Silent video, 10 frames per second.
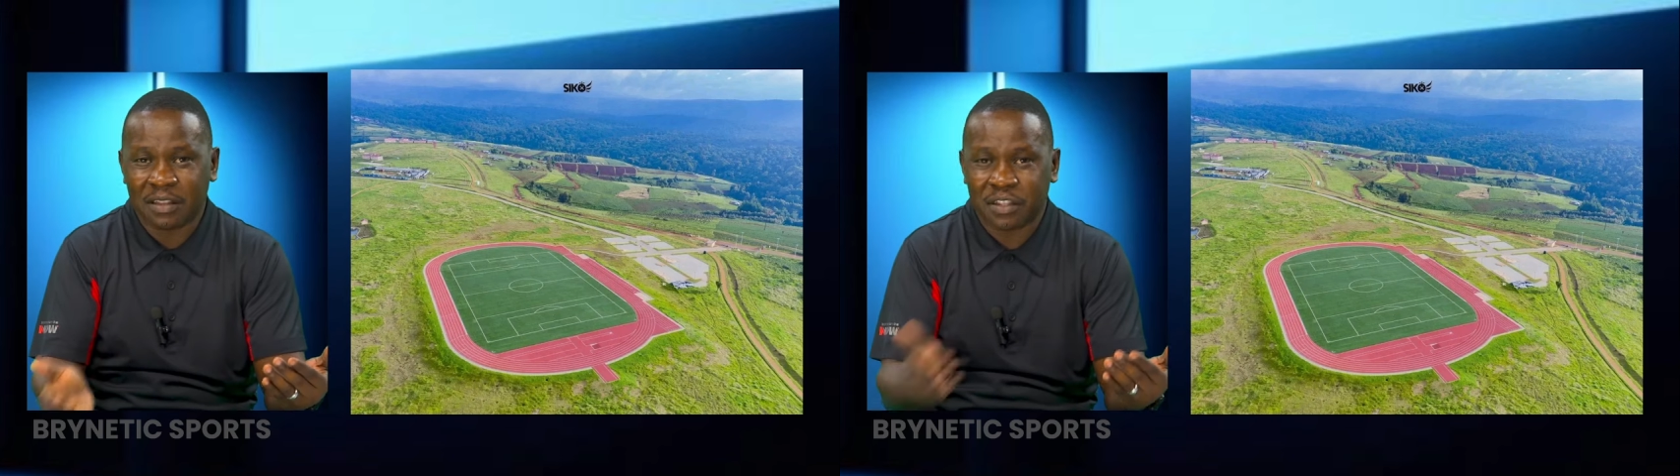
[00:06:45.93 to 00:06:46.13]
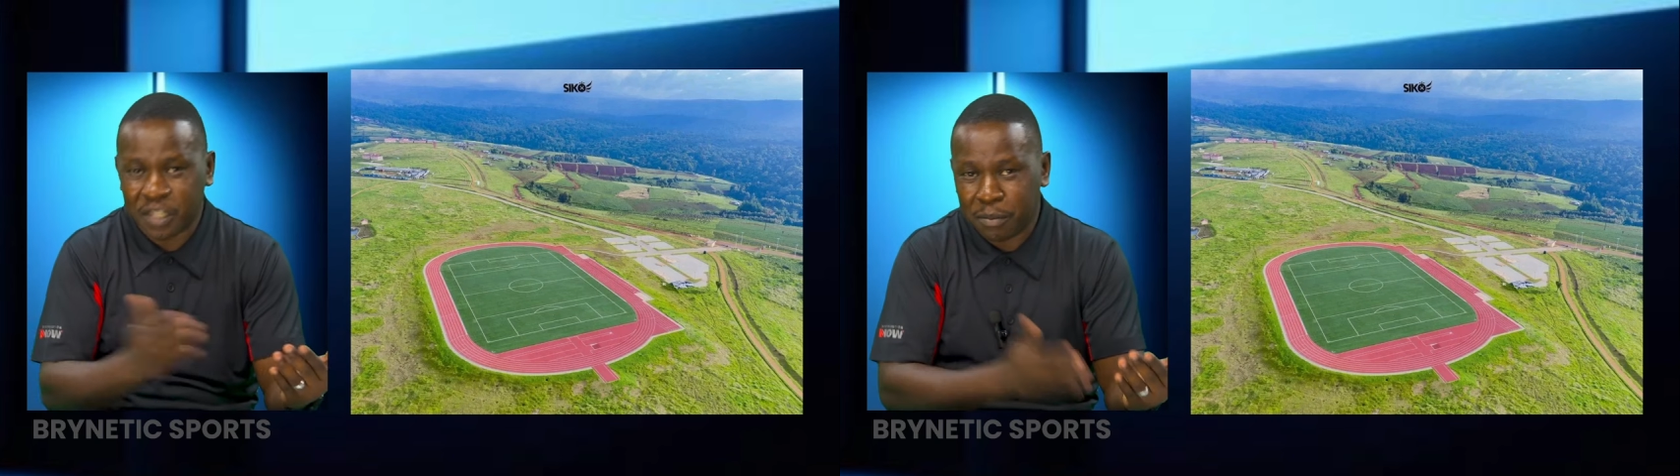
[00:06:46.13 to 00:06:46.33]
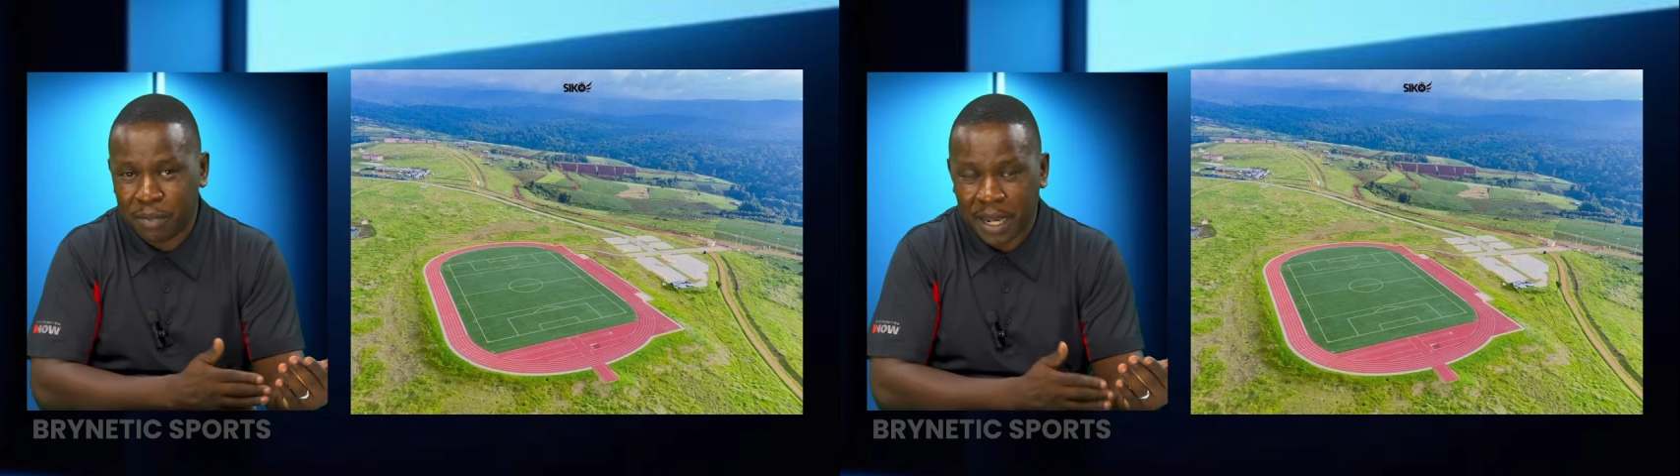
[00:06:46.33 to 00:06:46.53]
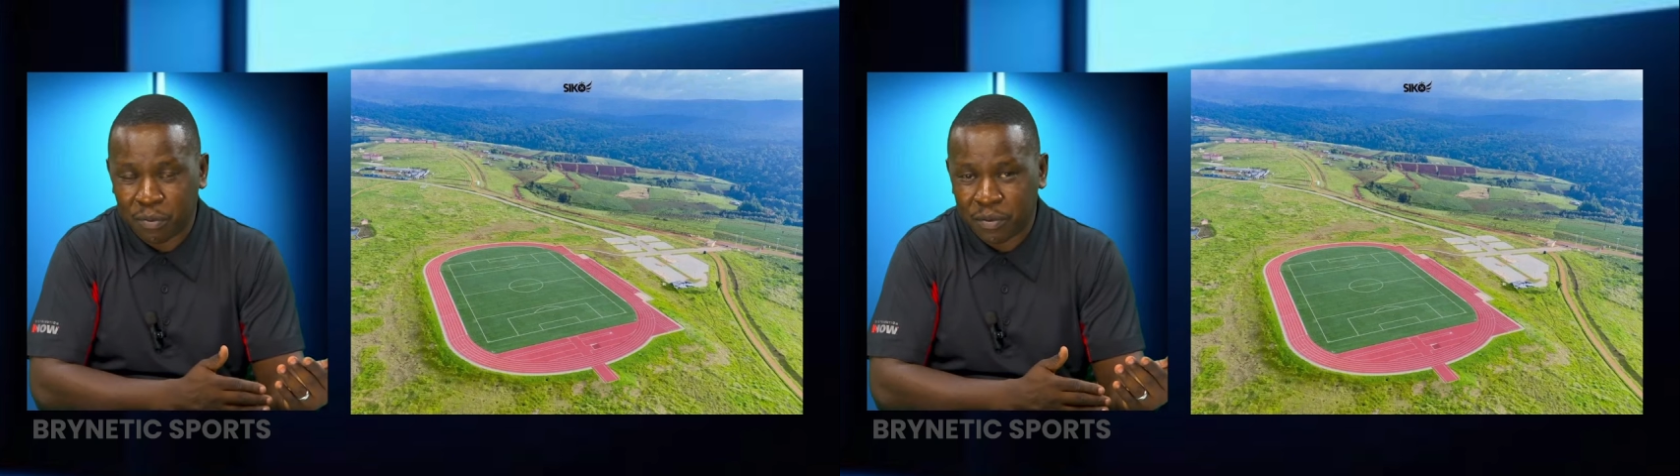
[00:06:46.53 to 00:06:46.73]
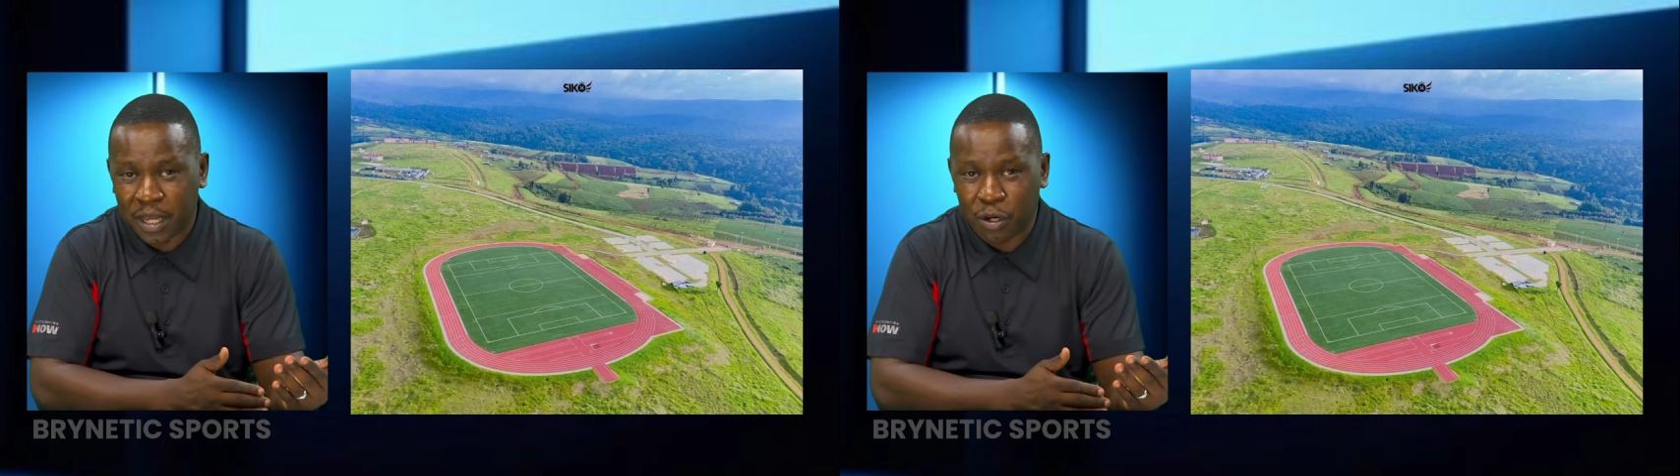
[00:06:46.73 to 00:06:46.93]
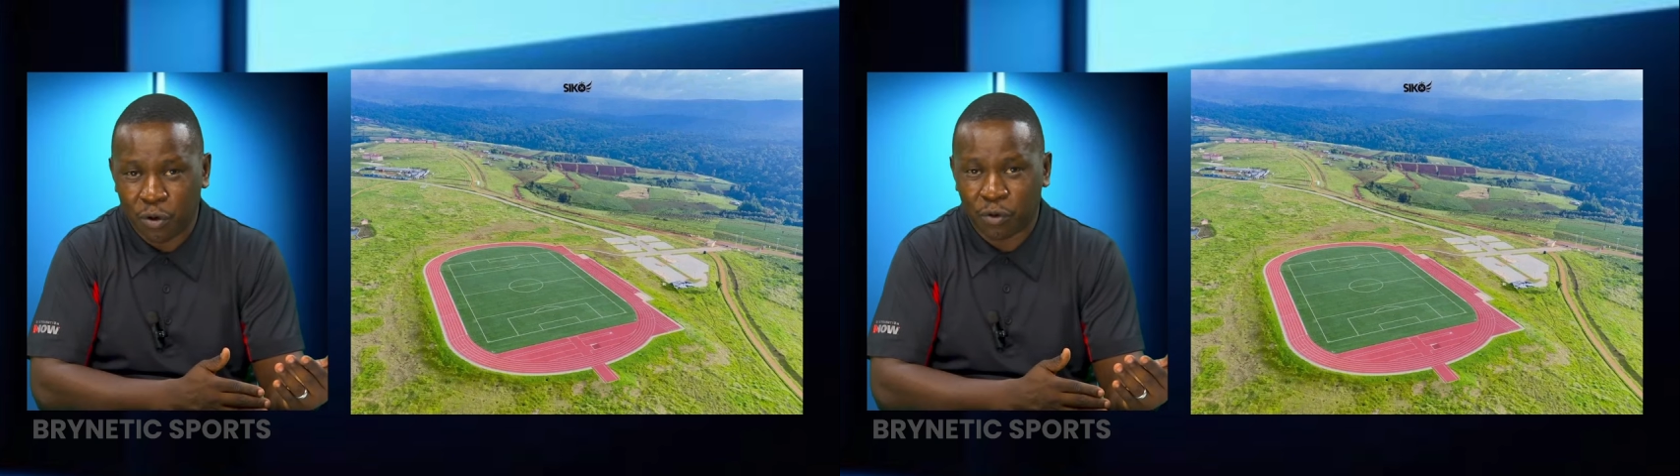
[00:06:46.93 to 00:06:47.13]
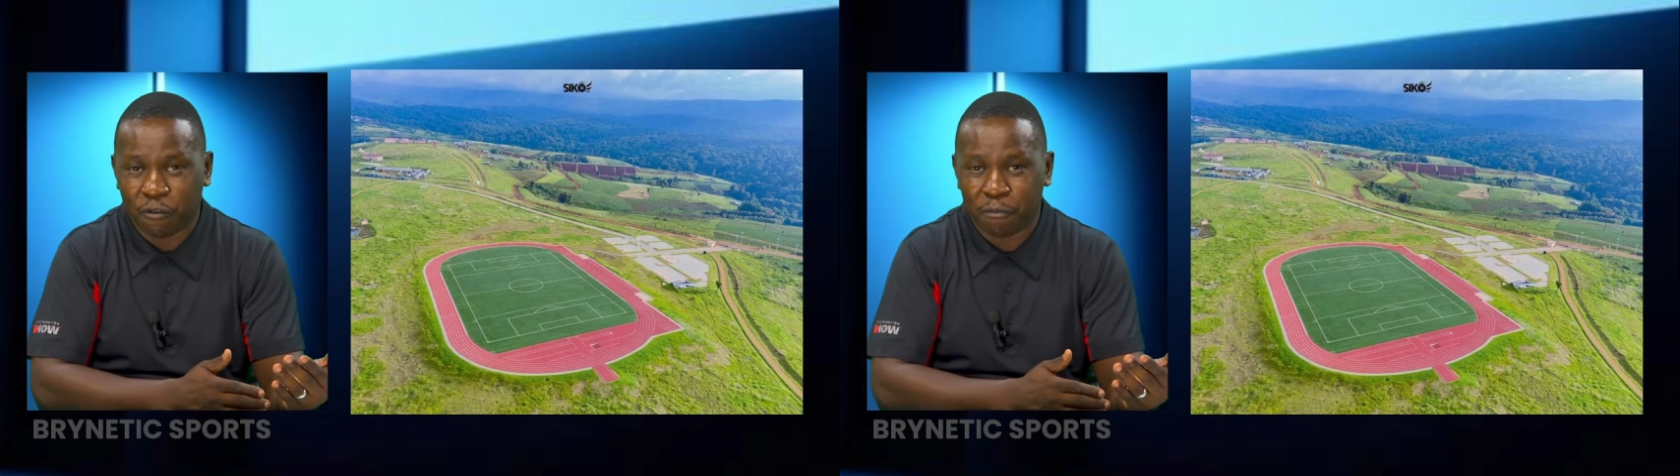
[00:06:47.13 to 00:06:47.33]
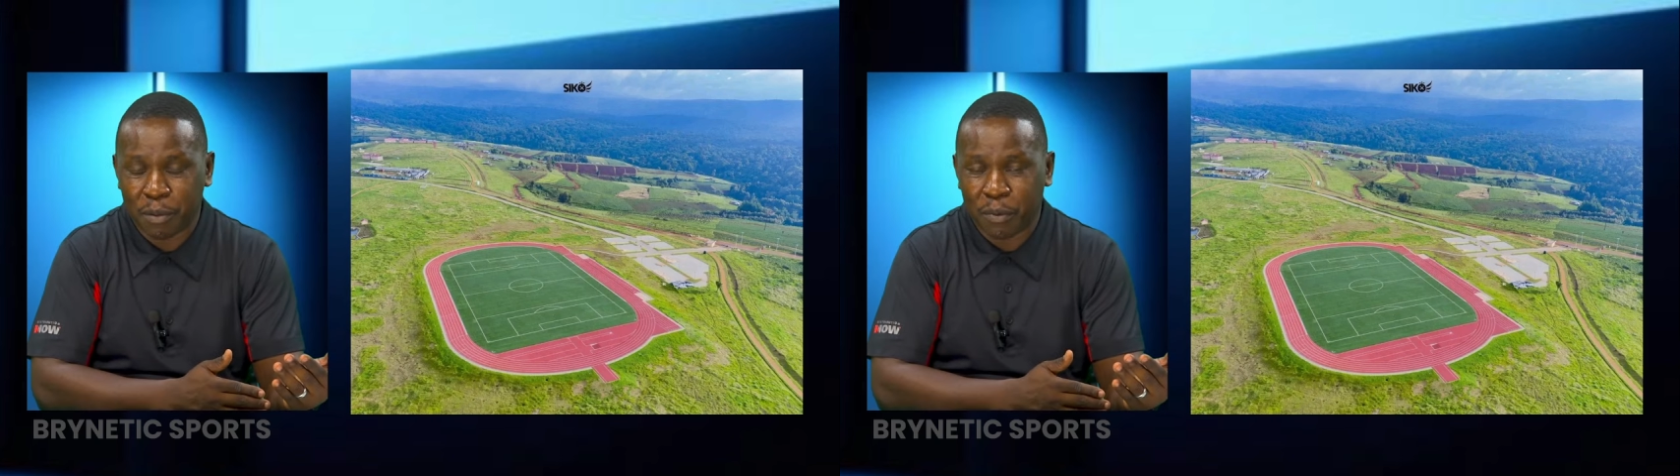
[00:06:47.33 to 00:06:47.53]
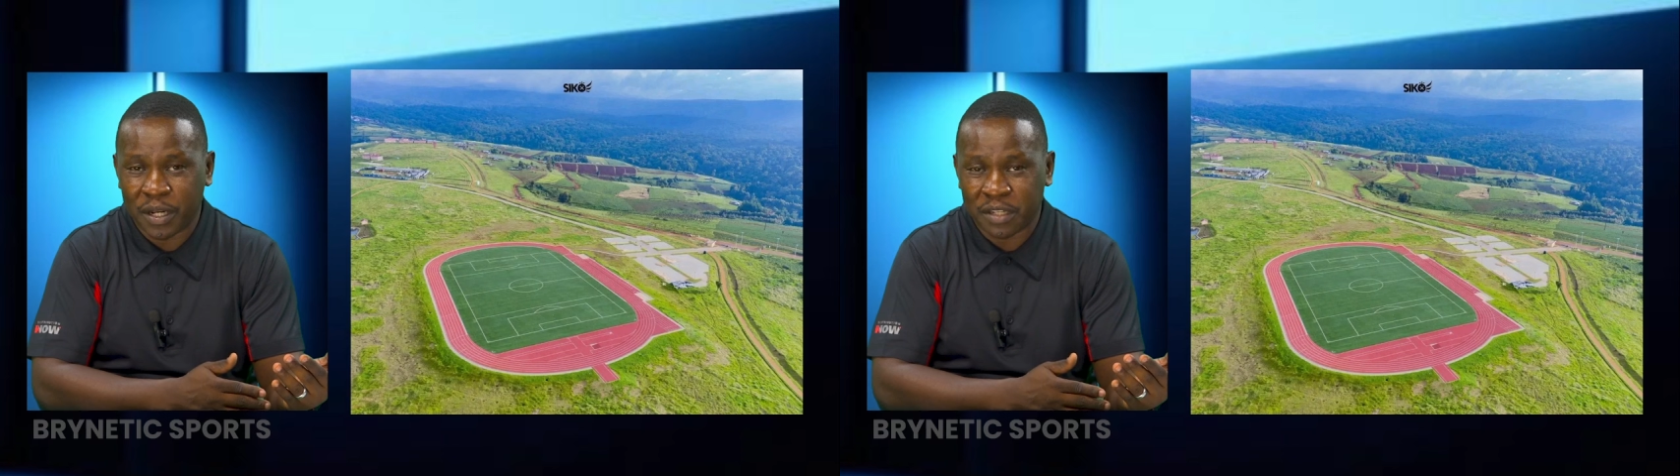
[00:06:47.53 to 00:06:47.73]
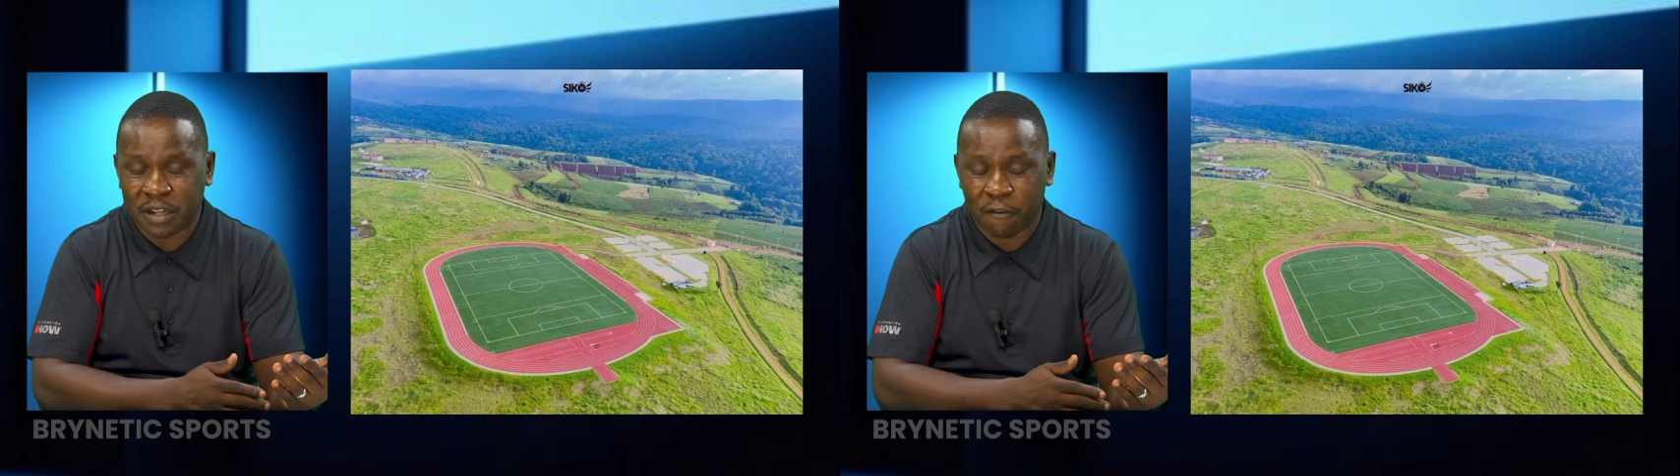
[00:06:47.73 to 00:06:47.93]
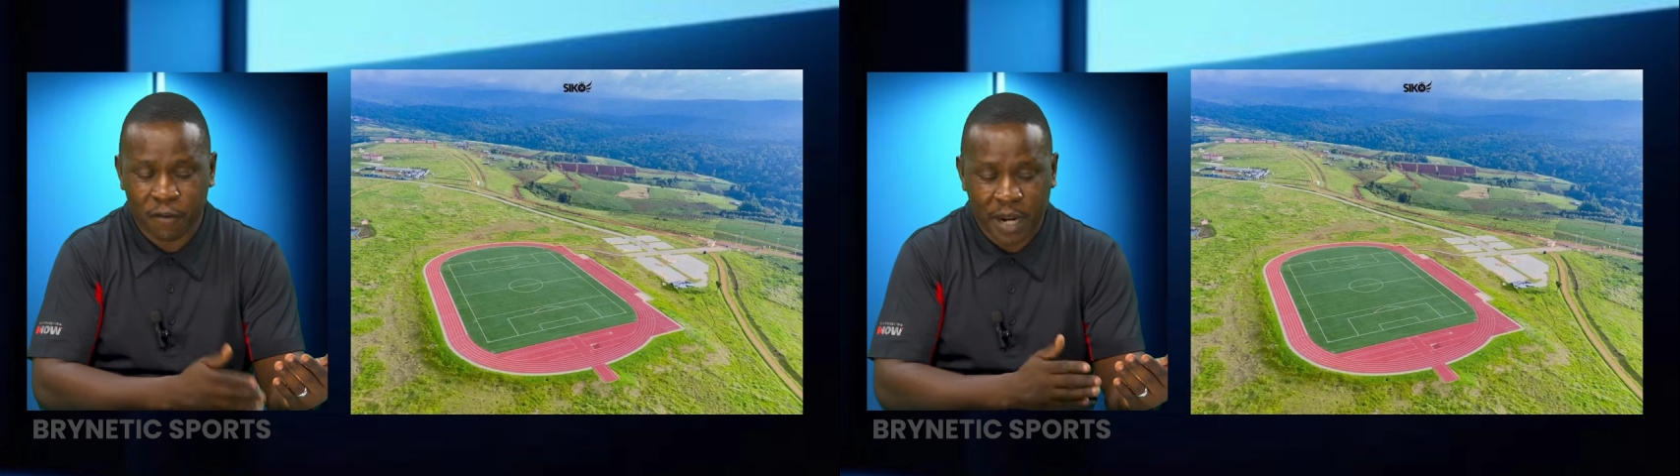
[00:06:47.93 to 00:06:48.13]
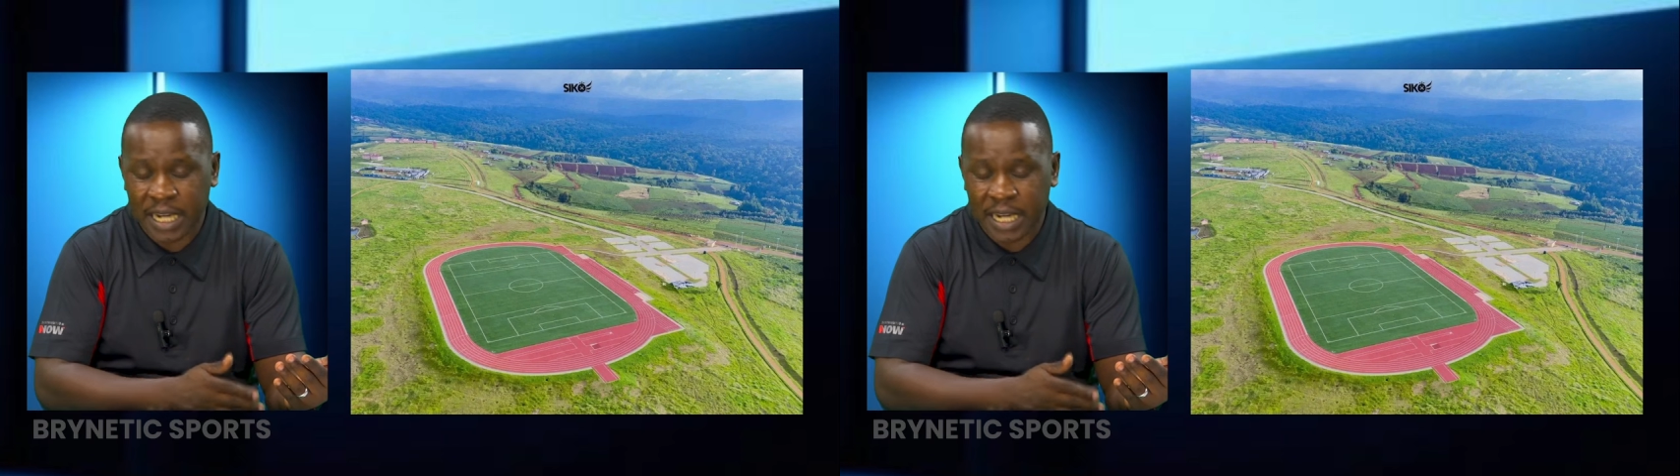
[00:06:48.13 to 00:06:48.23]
the same blood with a lot of people in East Africa,